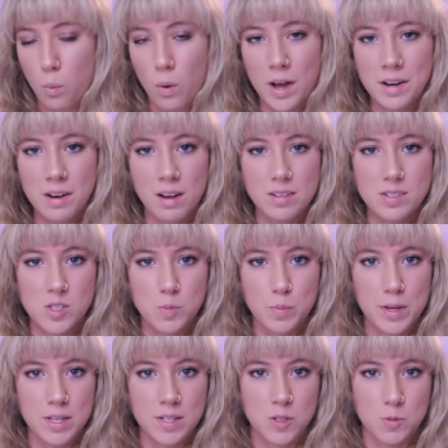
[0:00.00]
Why not
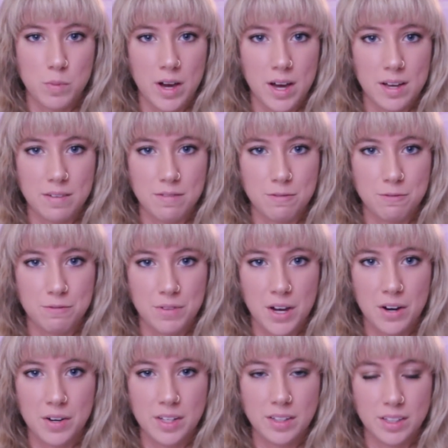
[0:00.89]
spend my
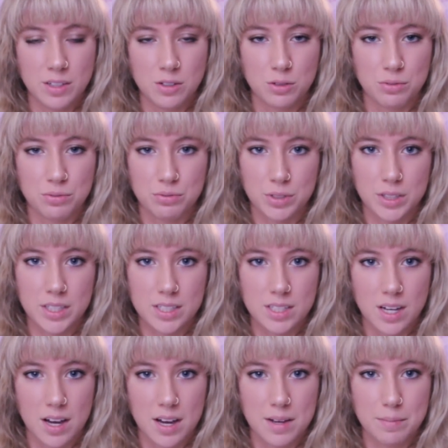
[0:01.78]
very little free
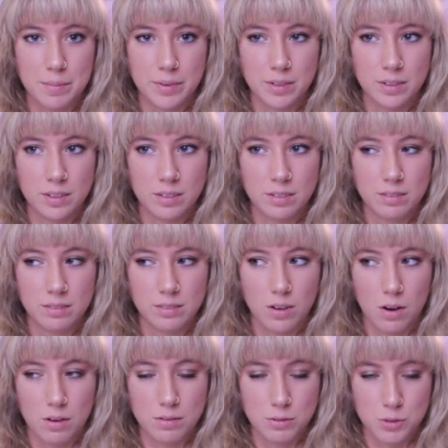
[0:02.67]
time
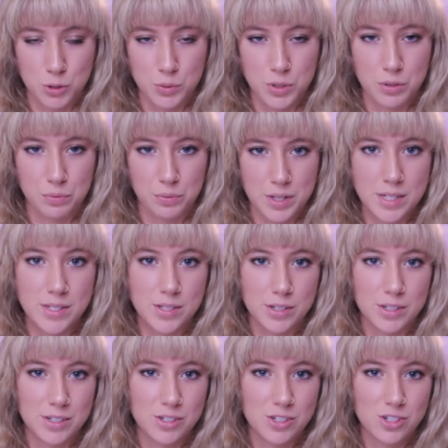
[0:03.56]
doing
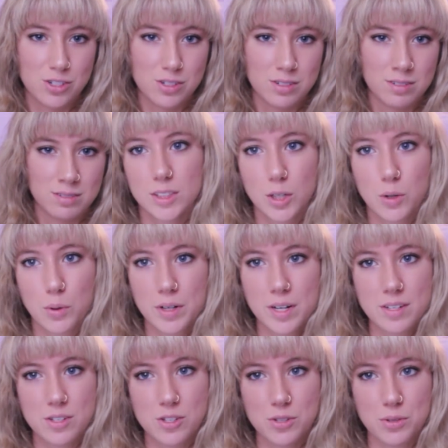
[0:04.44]
research?
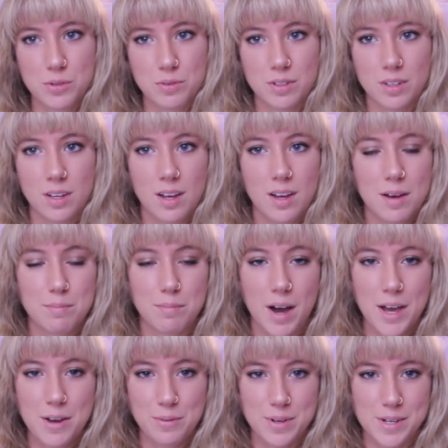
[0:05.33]
According to
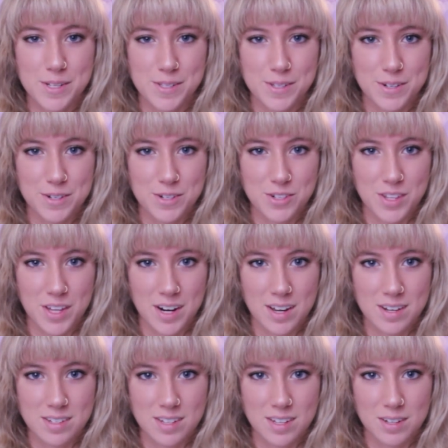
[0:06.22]
my research that
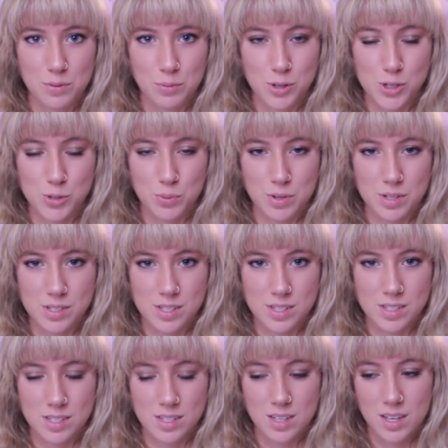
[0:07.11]
I did, which
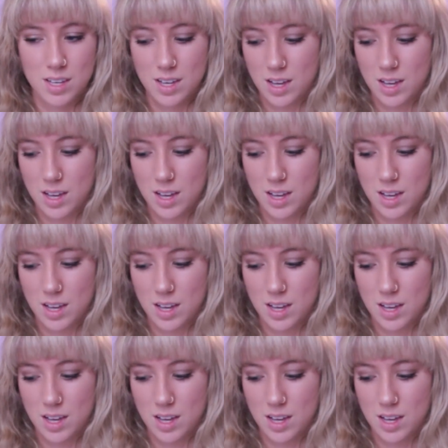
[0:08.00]
was